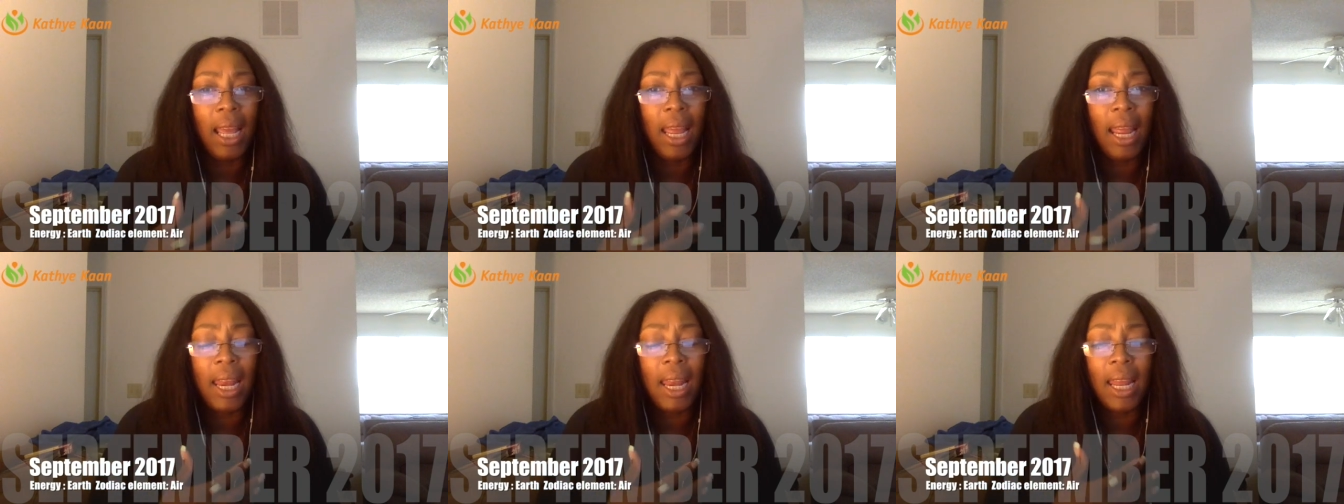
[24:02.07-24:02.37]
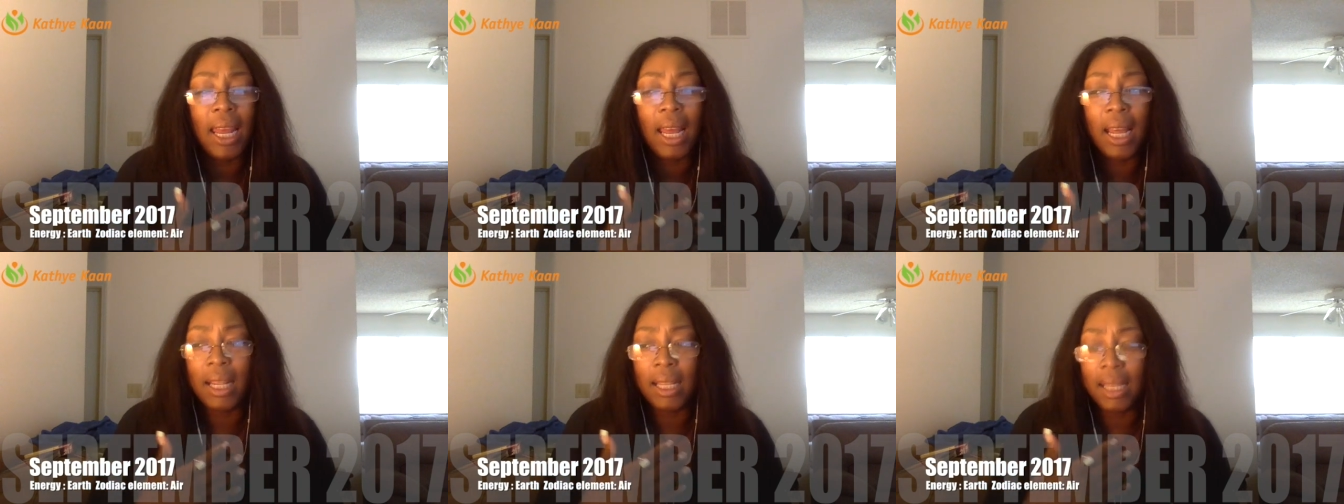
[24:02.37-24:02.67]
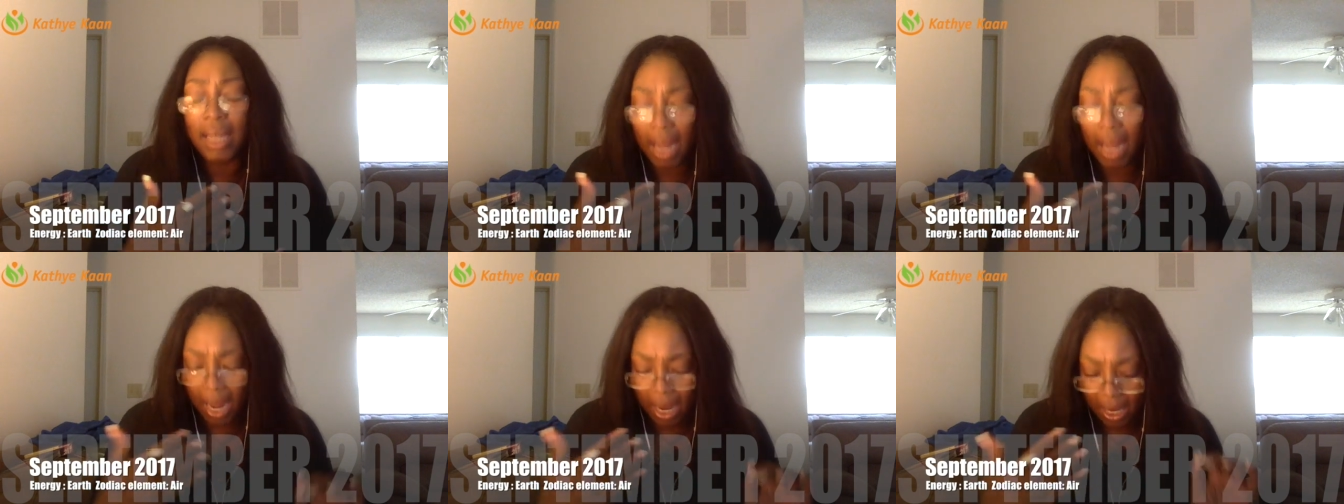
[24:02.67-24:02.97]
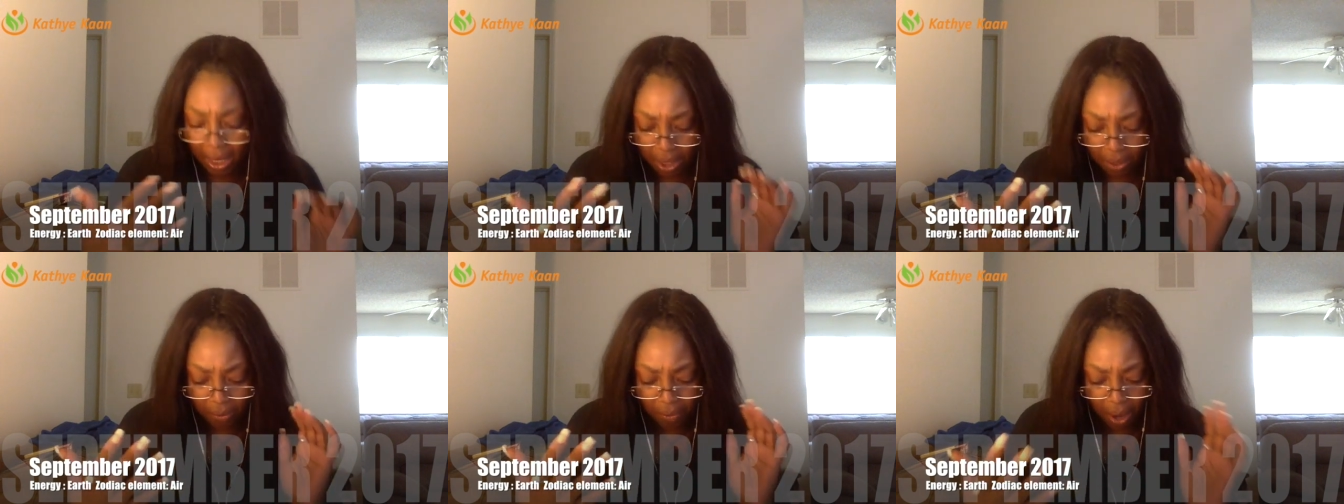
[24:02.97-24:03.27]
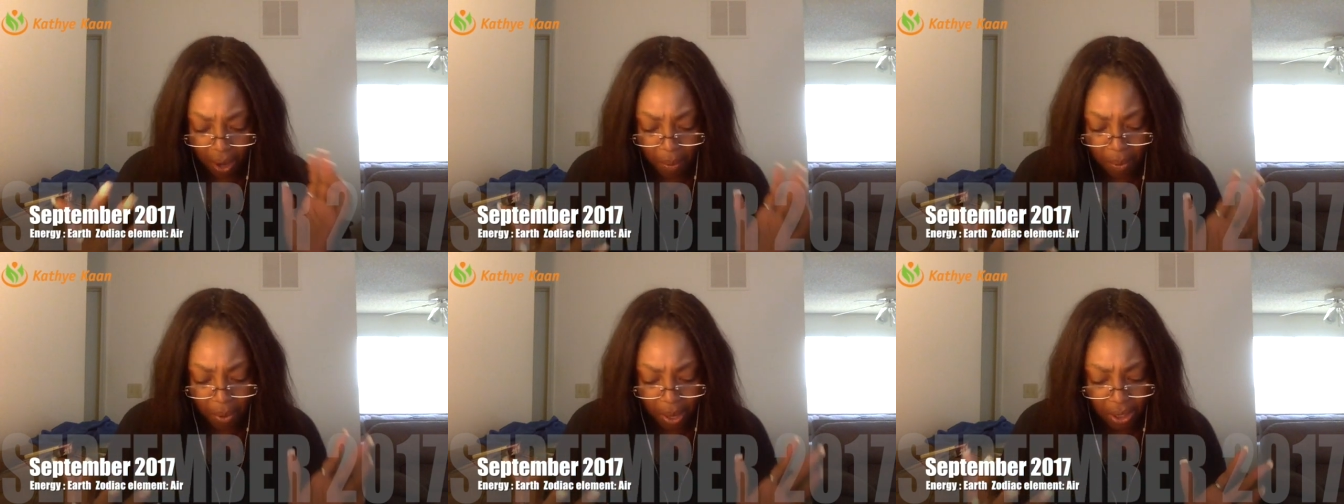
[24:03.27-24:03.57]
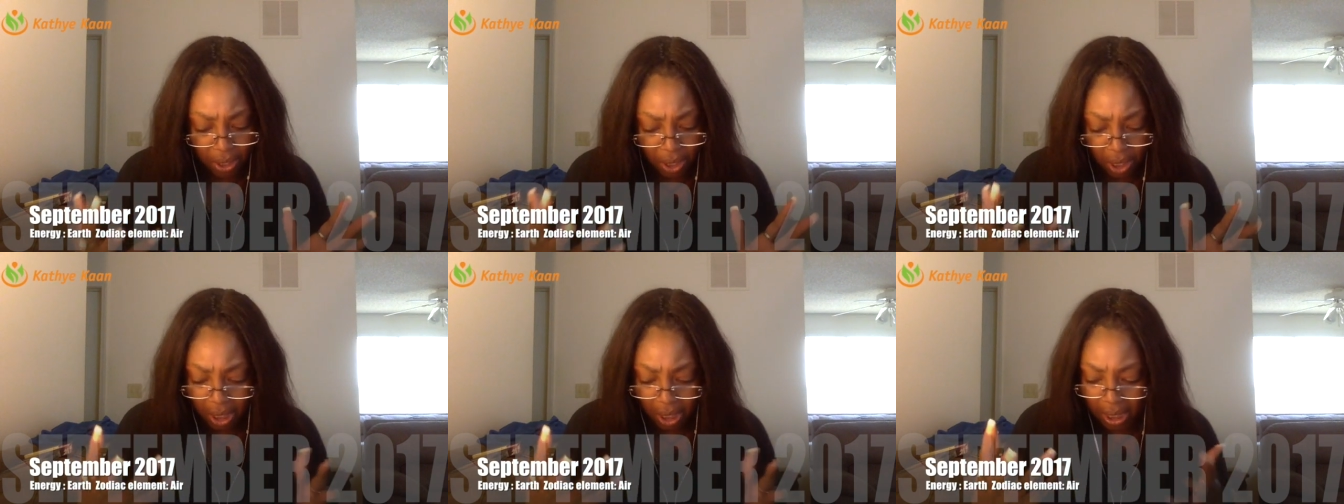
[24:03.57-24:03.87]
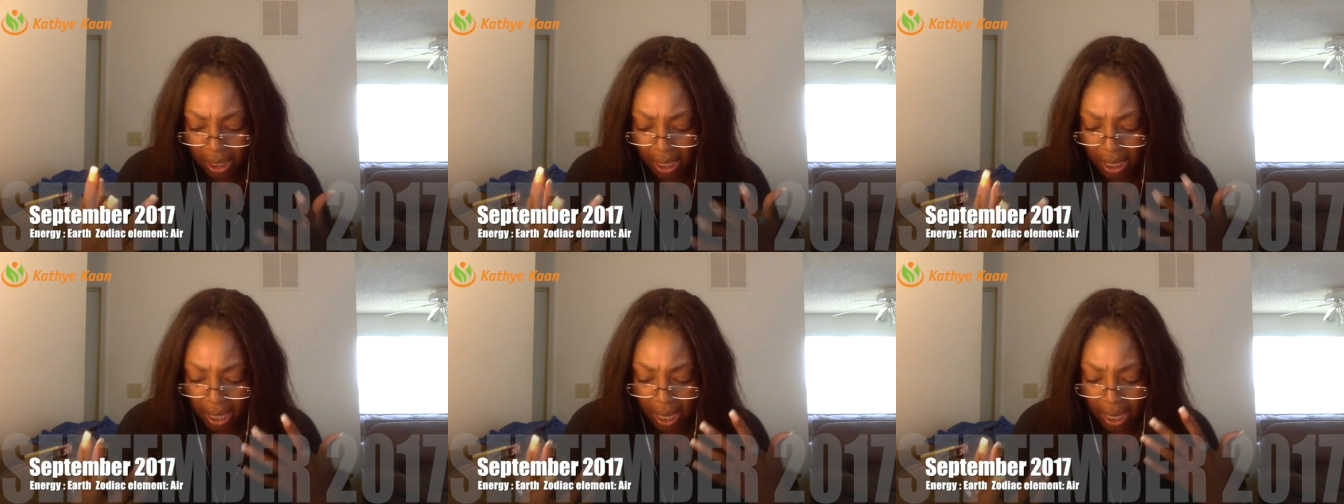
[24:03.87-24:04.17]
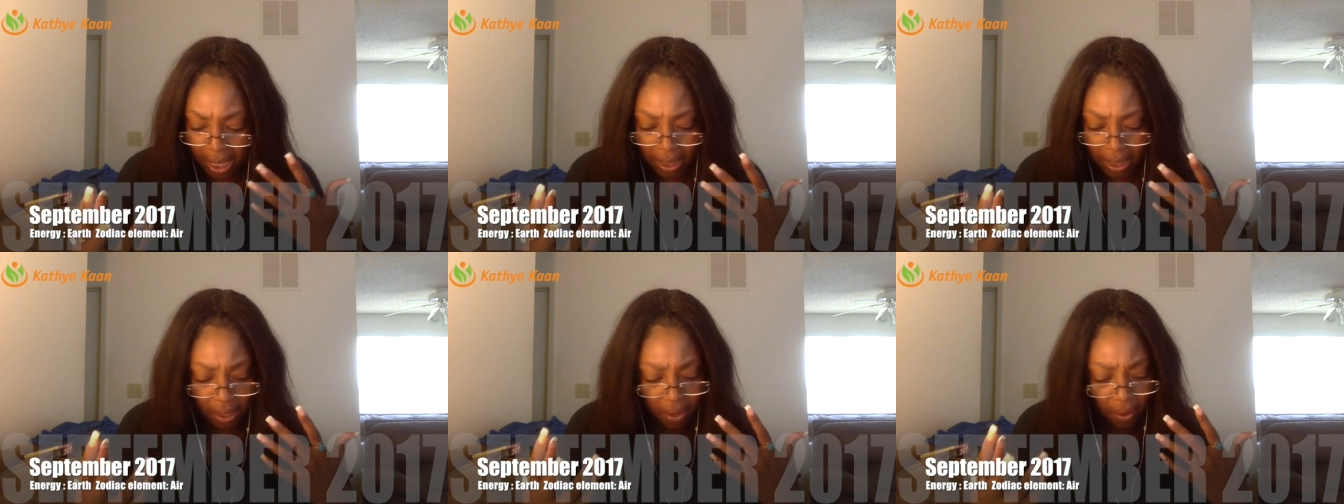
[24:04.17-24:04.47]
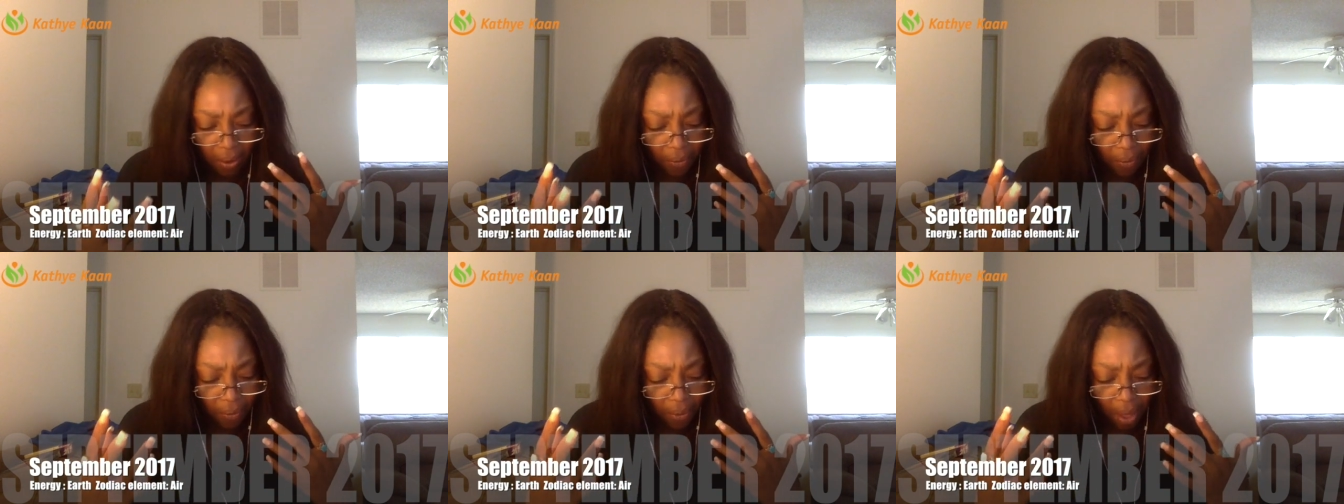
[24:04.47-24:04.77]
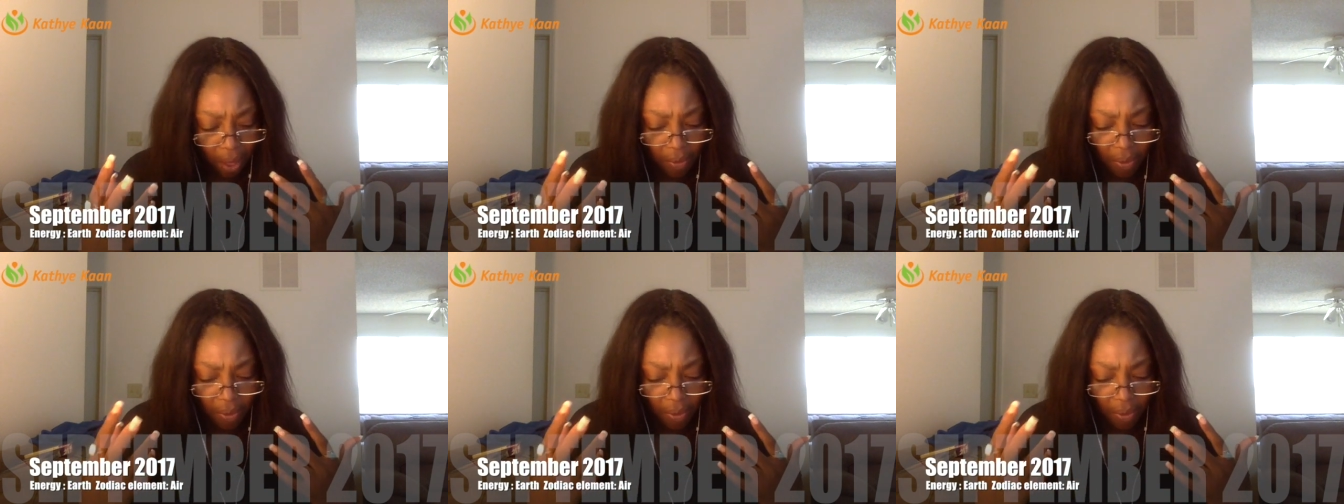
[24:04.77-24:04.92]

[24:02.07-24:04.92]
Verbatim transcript: in the energy vibration. There's a lot of